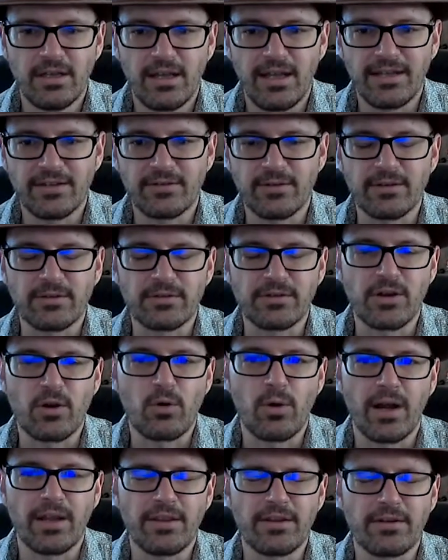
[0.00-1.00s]
And so I learned to
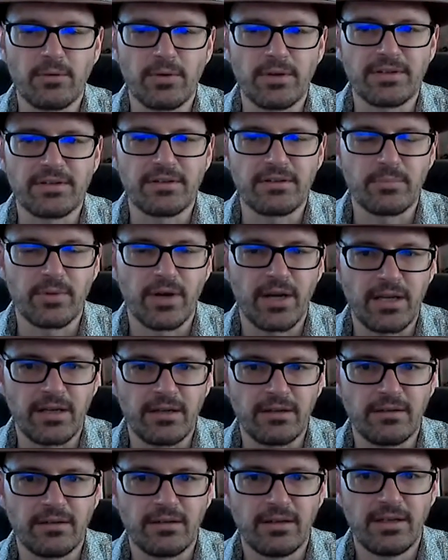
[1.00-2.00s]
quiet the noise of the
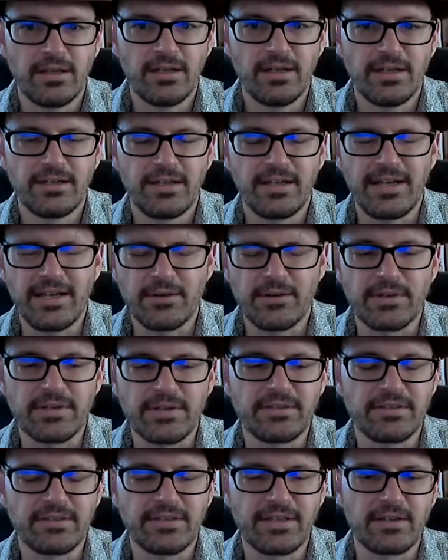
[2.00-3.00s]
brain to
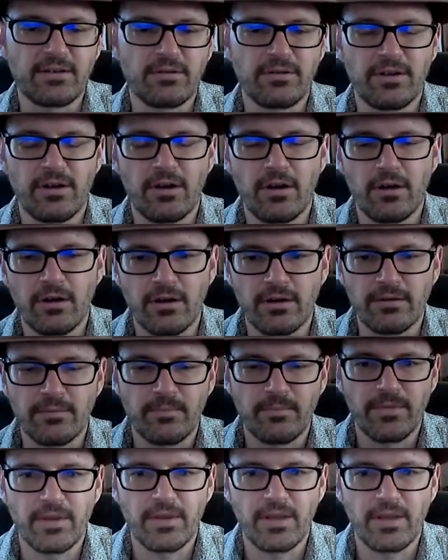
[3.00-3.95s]
increase the signal of the heart.